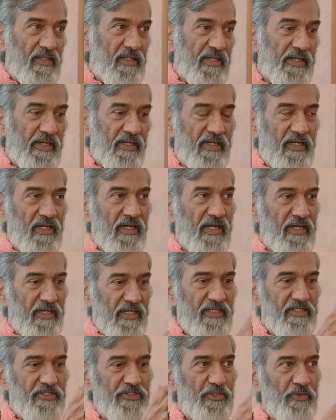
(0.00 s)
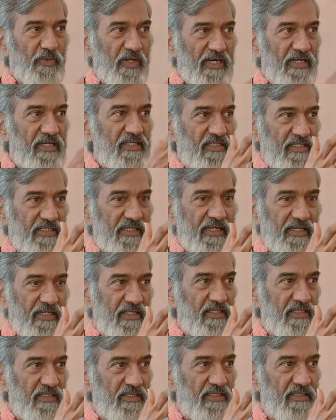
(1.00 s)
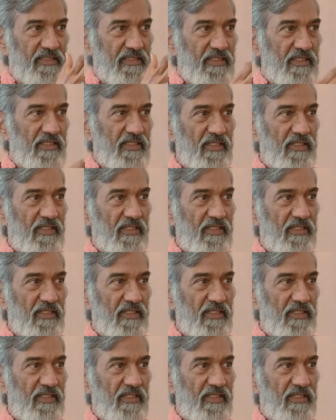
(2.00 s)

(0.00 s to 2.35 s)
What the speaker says: And unless you understand this,